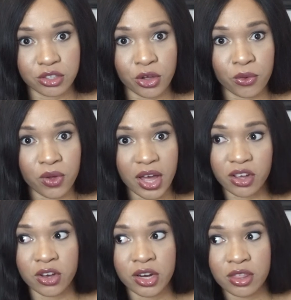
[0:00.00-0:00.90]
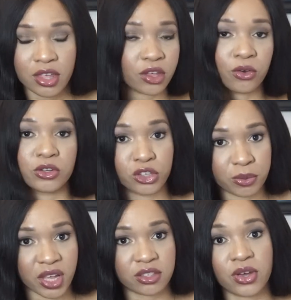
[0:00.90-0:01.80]
So I couldn't then go to
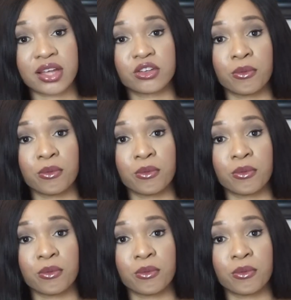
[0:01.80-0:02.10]
Serbia. So I had to